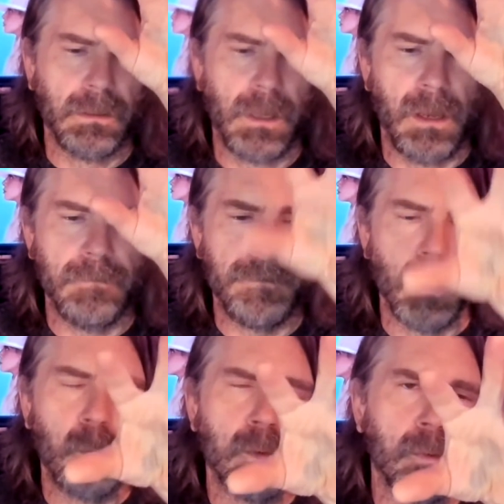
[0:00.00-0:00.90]

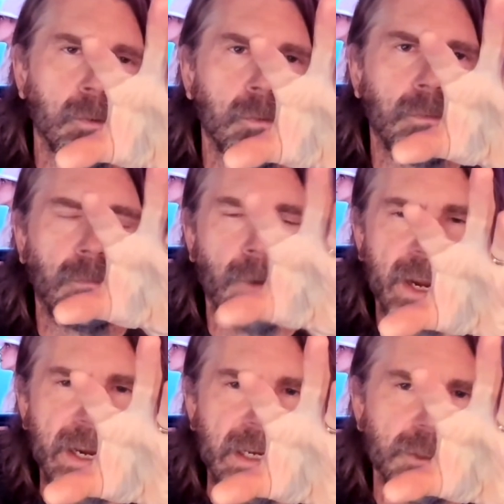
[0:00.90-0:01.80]
vocal
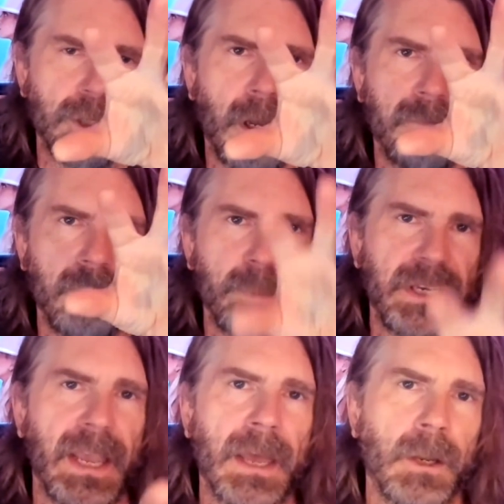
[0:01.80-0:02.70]
range of the
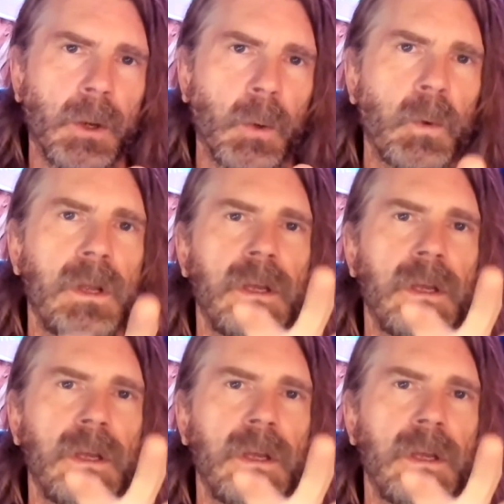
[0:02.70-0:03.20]
piano